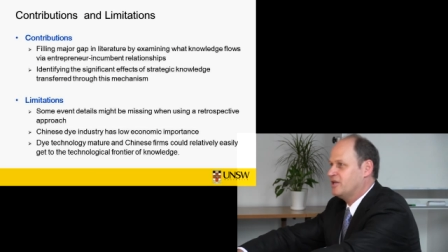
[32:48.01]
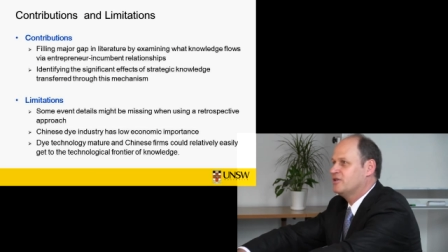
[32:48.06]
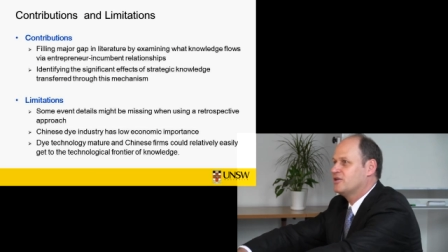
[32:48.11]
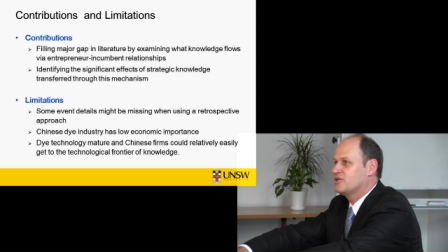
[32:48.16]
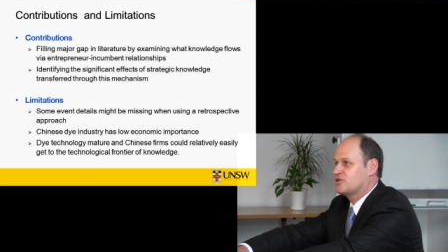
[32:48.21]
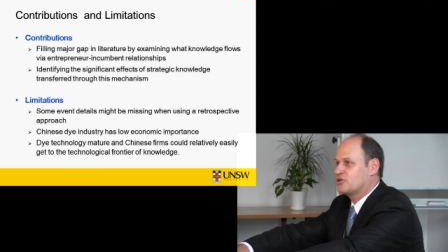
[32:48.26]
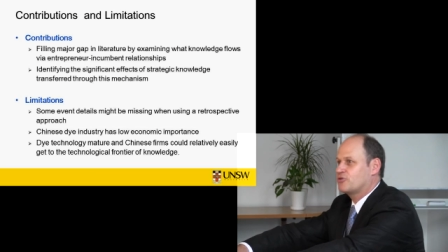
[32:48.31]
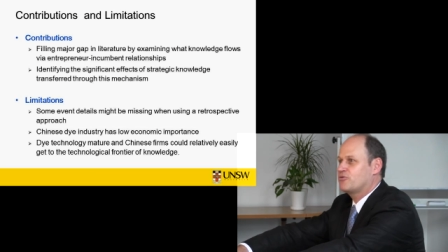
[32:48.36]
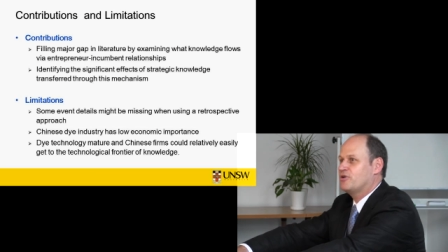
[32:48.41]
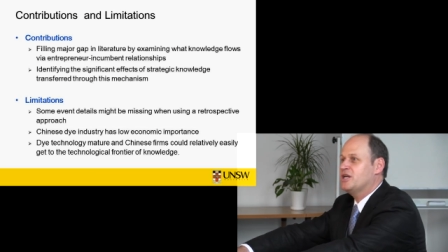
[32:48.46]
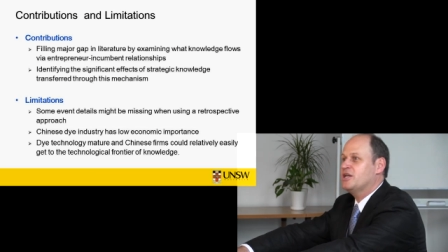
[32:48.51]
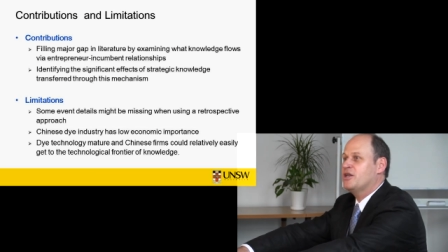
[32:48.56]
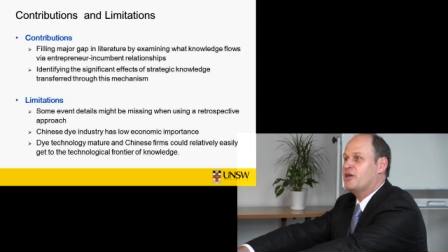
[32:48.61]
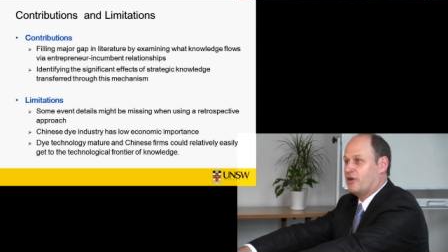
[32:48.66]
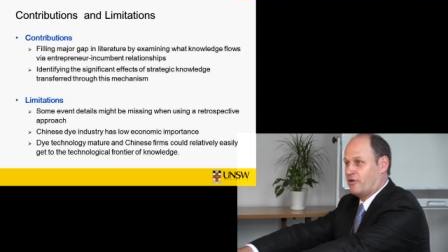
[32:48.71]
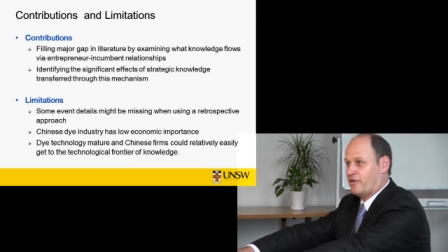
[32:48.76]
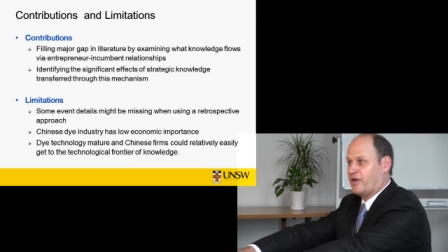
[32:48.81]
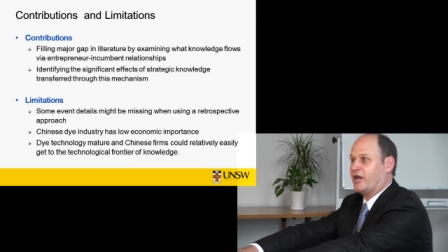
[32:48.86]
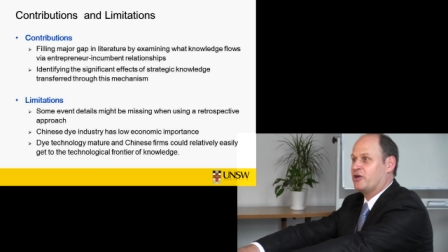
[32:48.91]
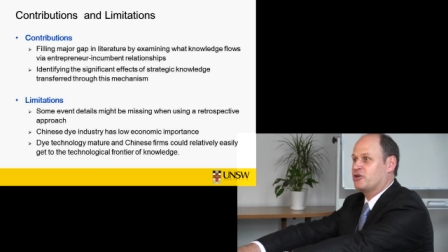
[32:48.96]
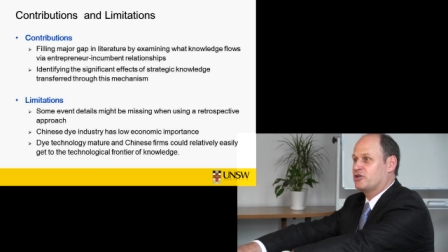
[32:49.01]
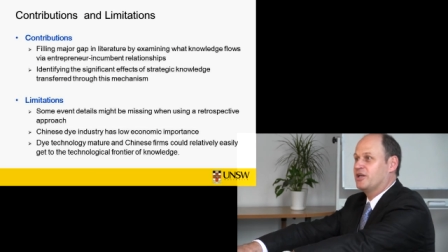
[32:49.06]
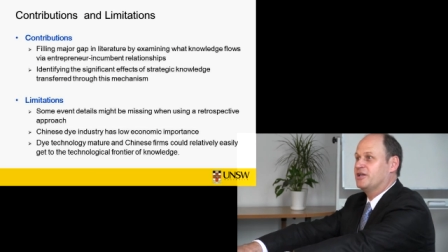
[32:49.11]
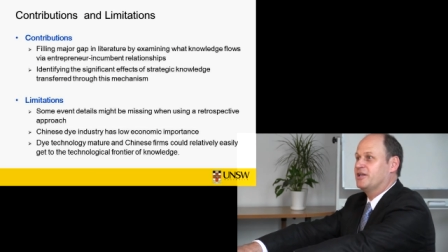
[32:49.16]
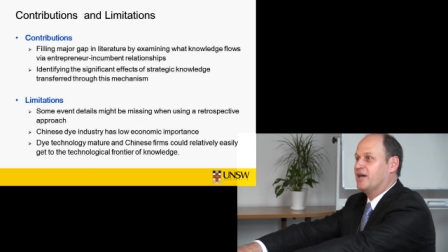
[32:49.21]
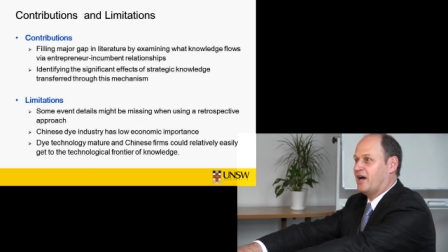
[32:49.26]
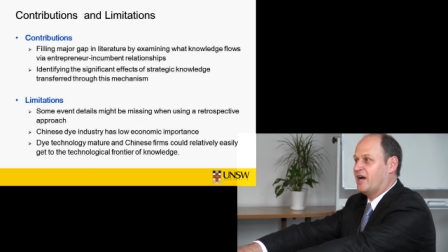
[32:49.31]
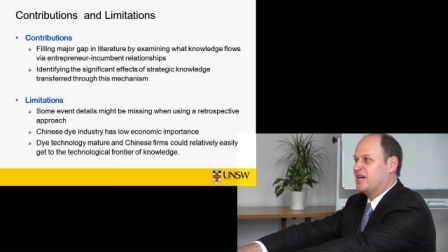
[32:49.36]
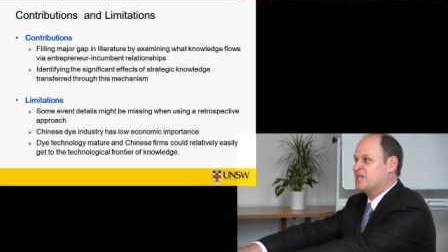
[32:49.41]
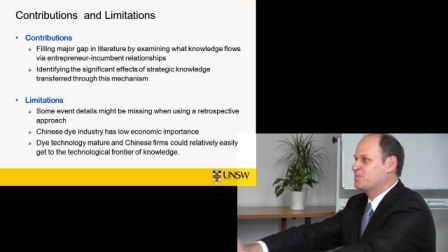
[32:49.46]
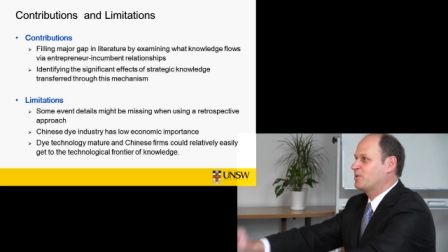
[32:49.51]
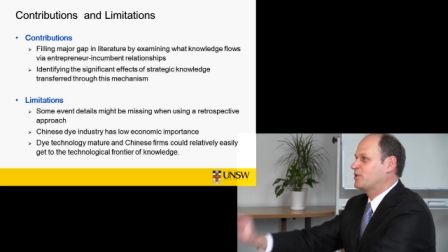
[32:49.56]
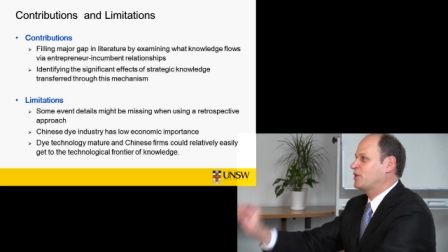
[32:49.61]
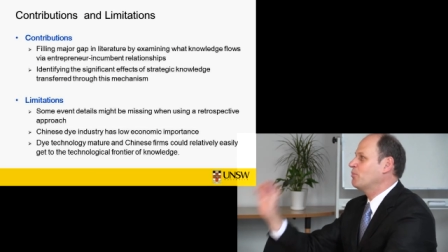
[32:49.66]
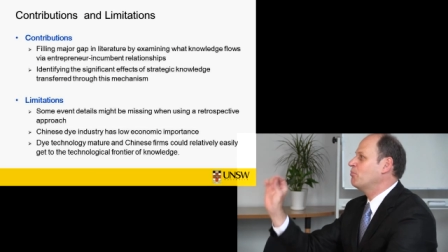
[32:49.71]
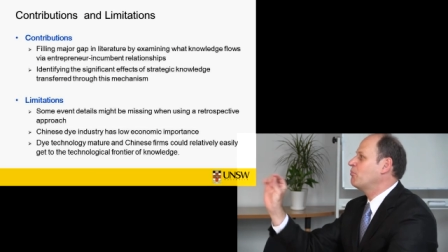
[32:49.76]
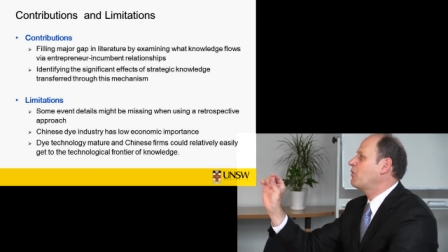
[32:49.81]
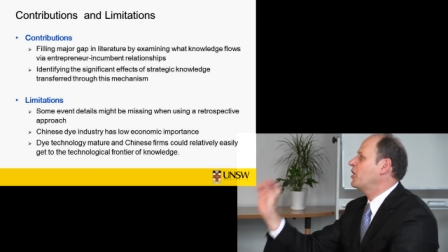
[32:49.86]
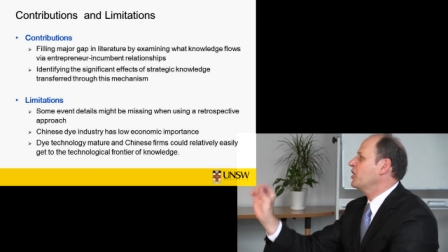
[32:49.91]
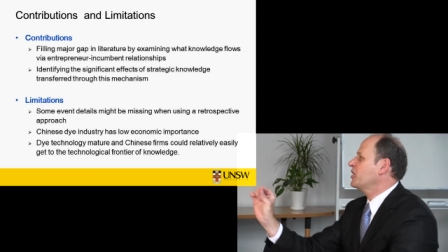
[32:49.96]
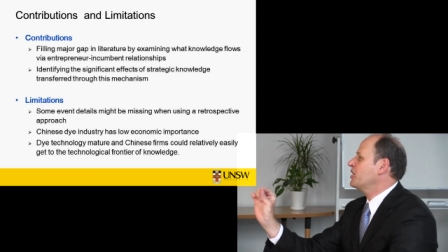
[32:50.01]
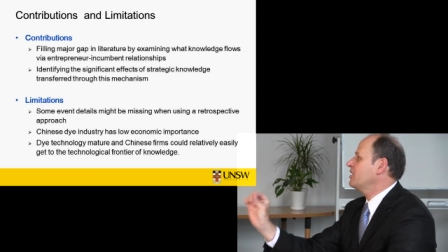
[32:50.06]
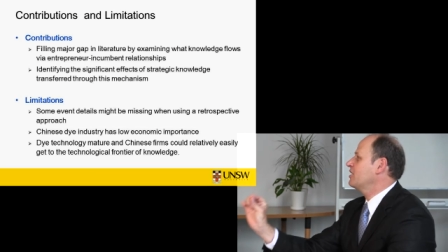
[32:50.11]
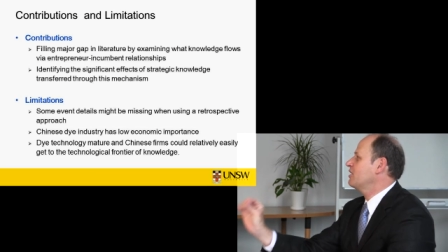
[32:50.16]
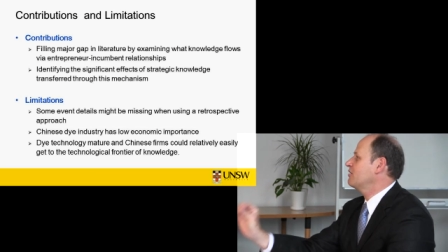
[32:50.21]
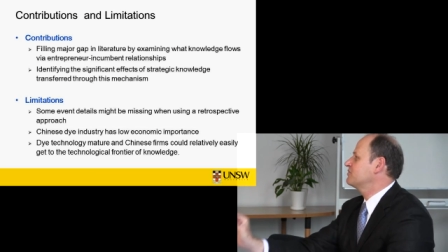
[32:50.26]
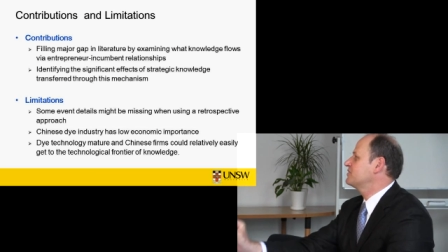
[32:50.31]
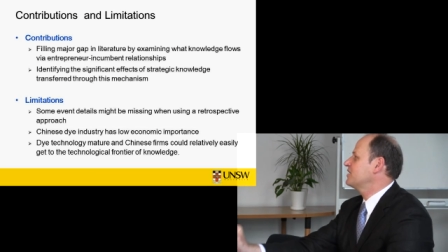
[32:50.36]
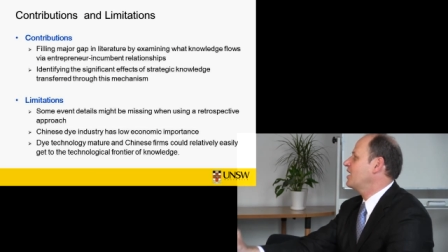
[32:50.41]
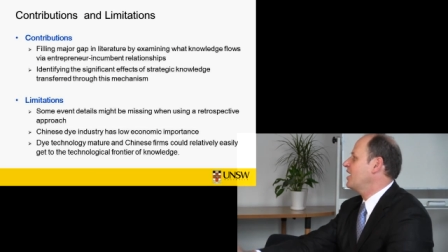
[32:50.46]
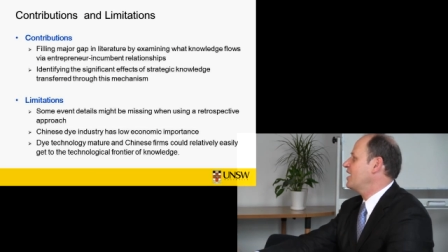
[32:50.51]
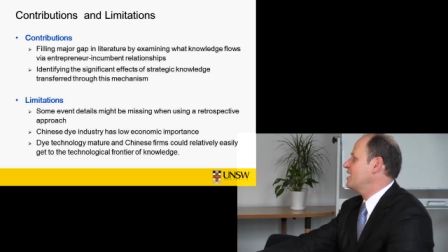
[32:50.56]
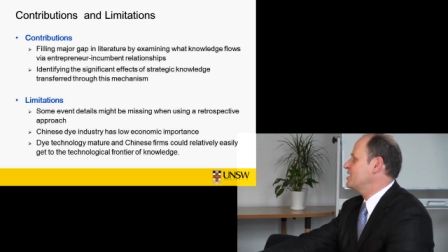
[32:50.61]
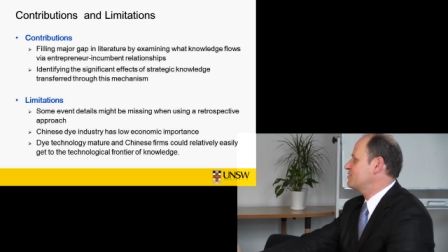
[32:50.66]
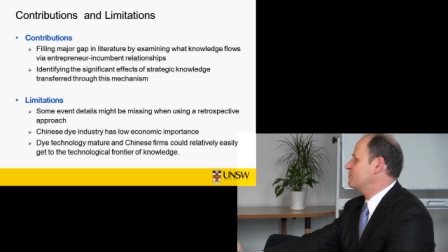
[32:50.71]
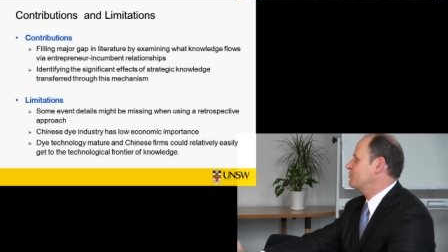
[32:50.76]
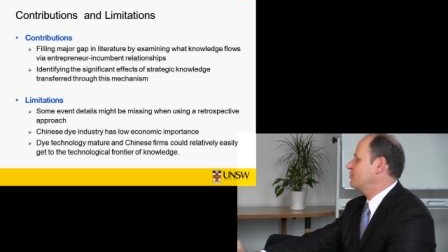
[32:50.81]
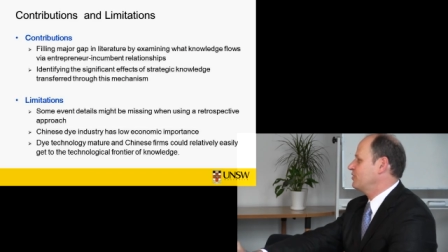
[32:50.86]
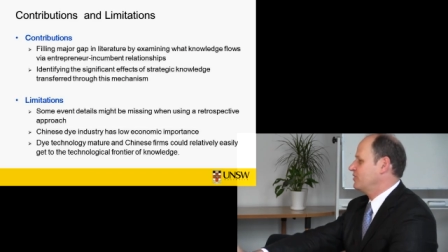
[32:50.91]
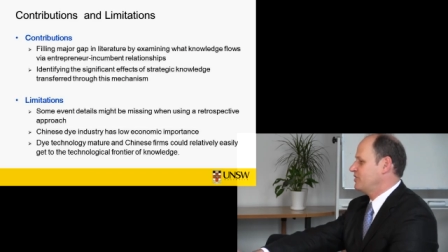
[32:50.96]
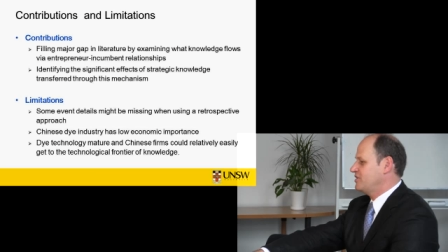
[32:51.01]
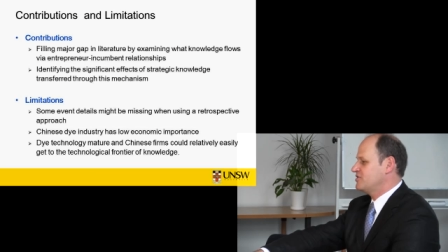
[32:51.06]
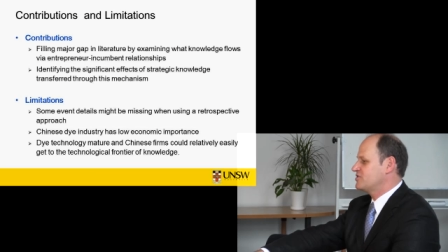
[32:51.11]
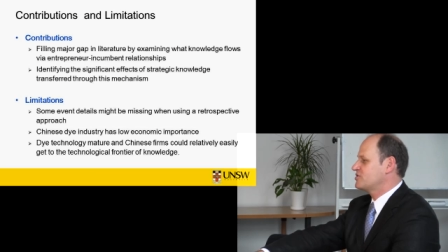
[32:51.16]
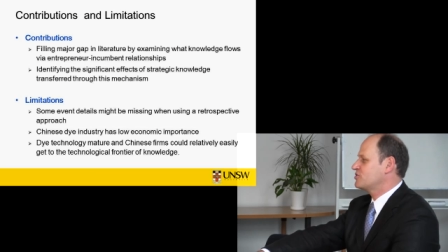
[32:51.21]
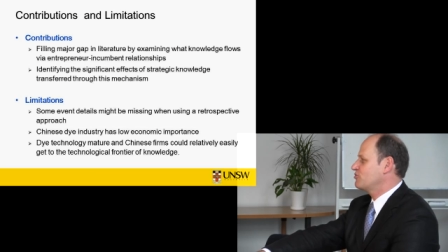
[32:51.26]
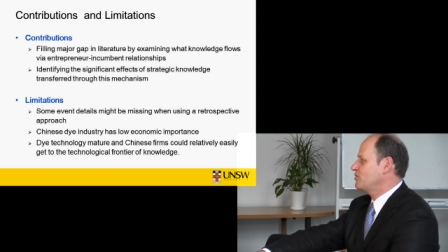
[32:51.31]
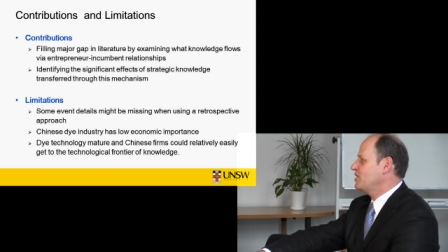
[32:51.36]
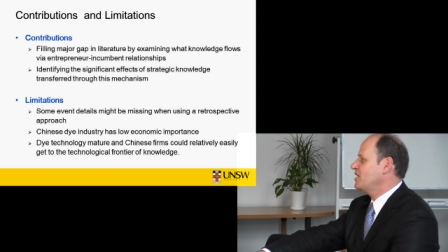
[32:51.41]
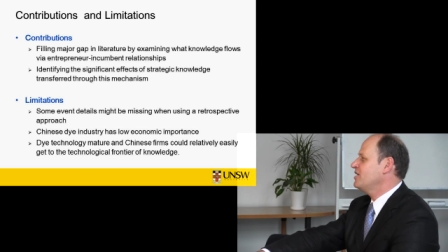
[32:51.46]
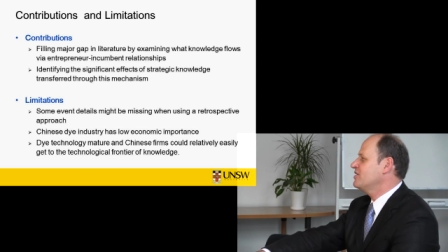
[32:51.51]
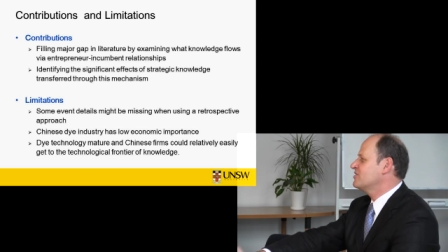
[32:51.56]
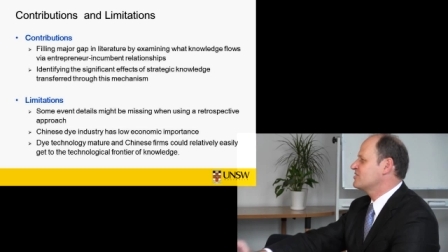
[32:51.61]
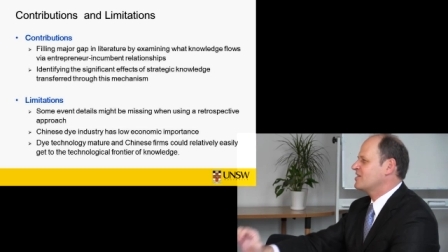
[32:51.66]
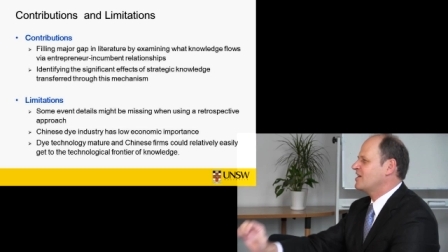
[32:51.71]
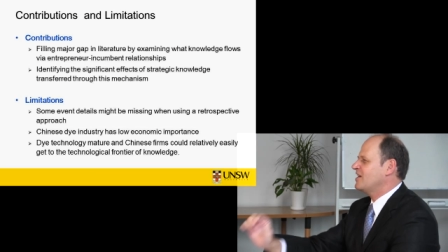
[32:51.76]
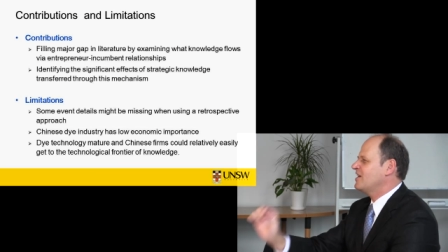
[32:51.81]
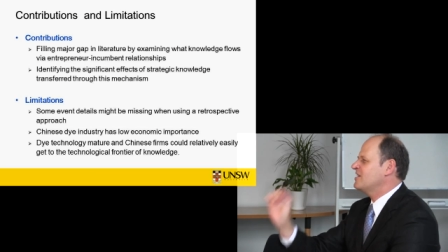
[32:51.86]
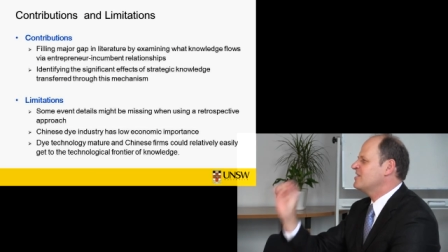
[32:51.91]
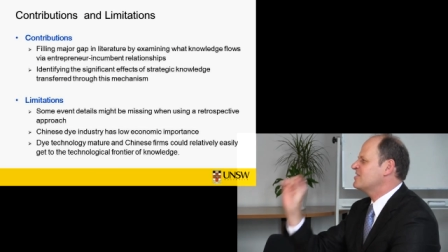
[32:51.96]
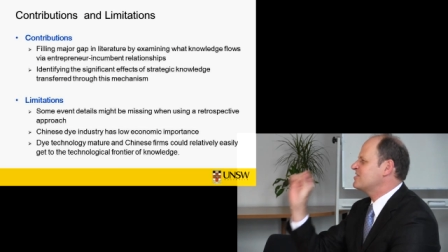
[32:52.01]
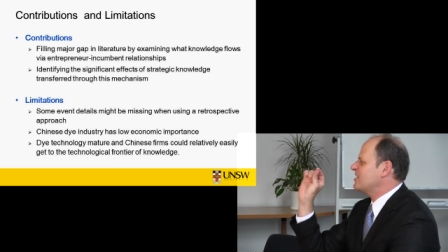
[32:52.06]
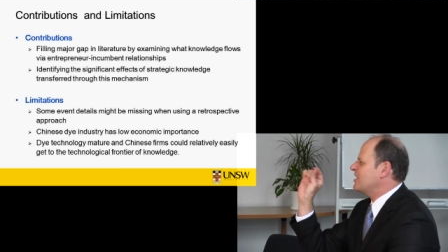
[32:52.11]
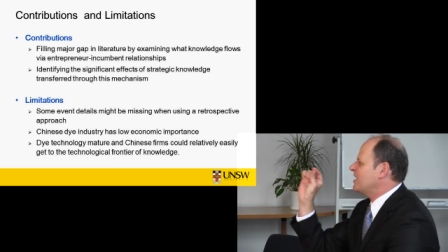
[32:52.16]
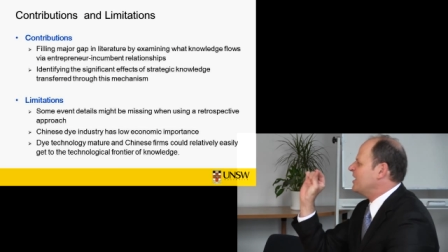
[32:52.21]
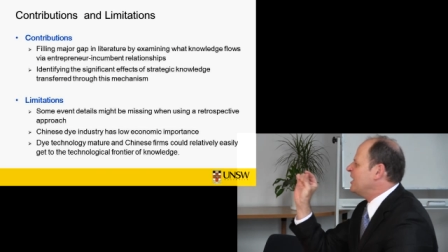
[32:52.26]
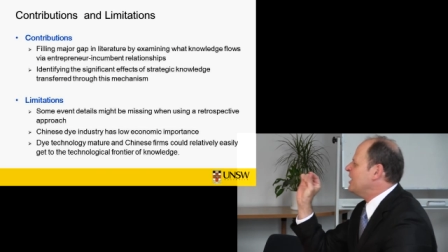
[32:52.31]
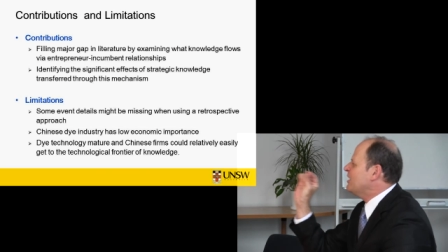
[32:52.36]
in the screen here that actually dyes, but the market of dyes for these screens is